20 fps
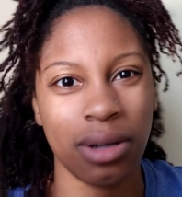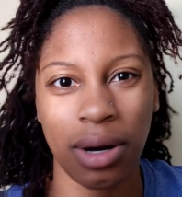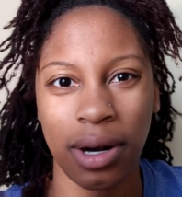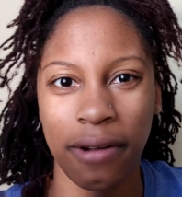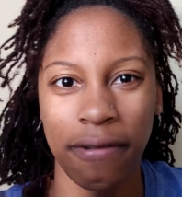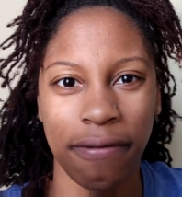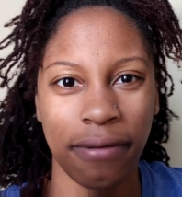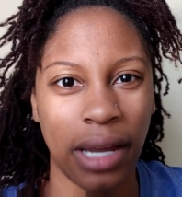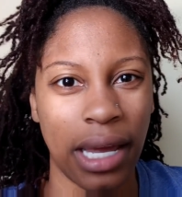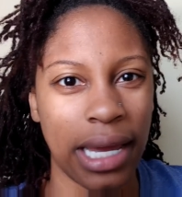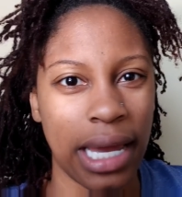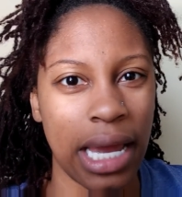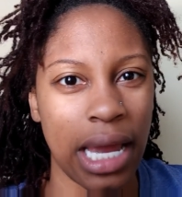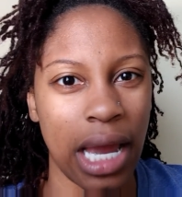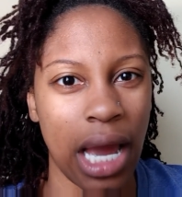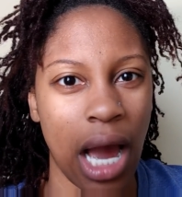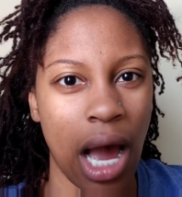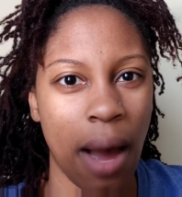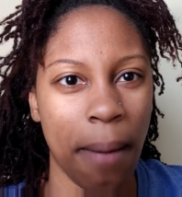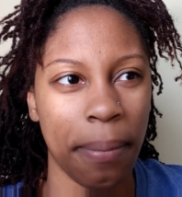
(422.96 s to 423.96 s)
started
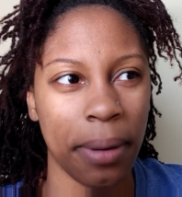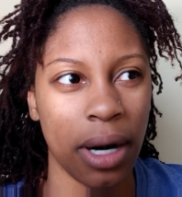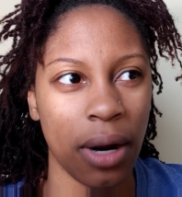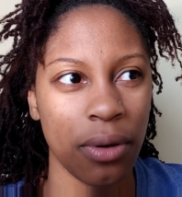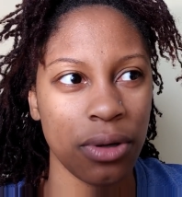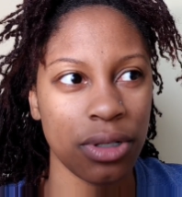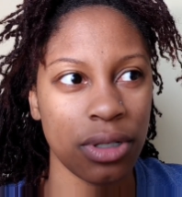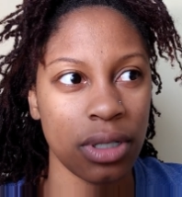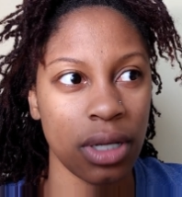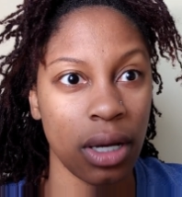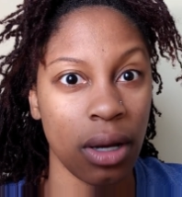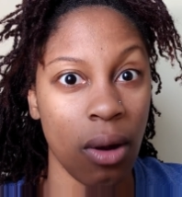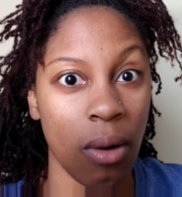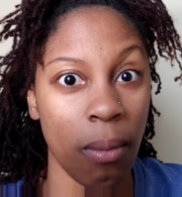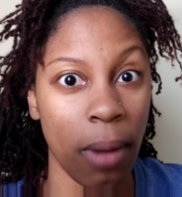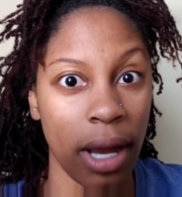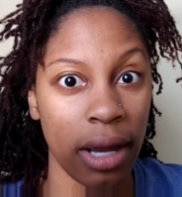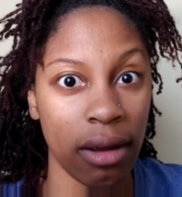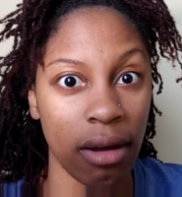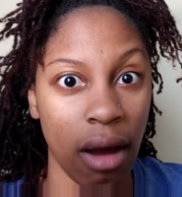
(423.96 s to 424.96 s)
flaking up, and I was just like,
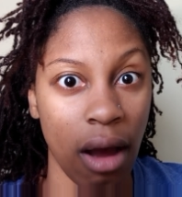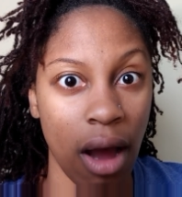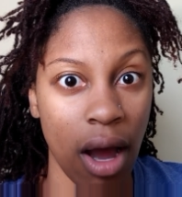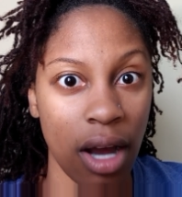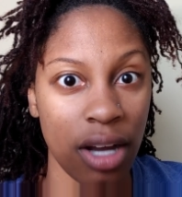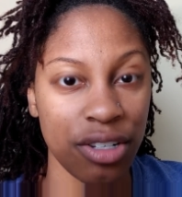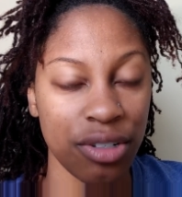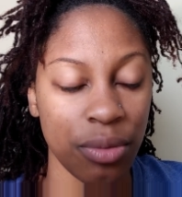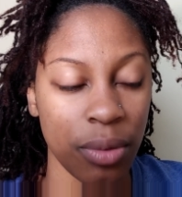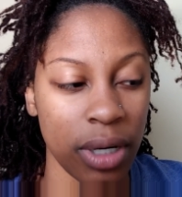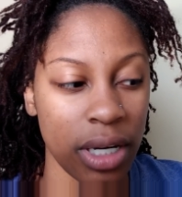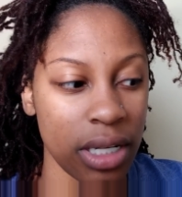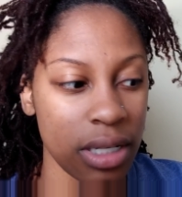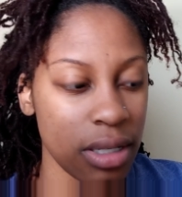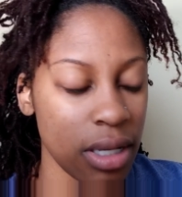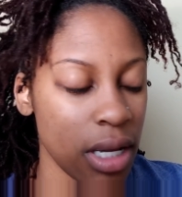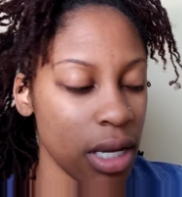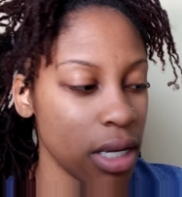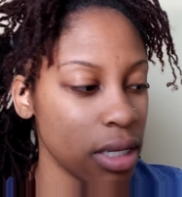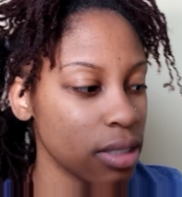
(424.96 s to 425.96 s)
oh my gosh, what
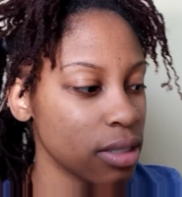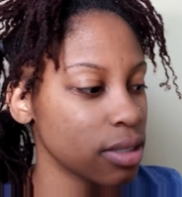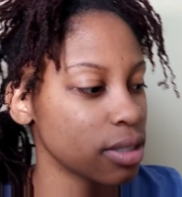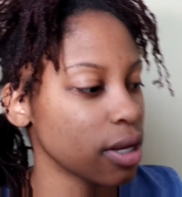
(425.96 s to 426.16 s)
is this?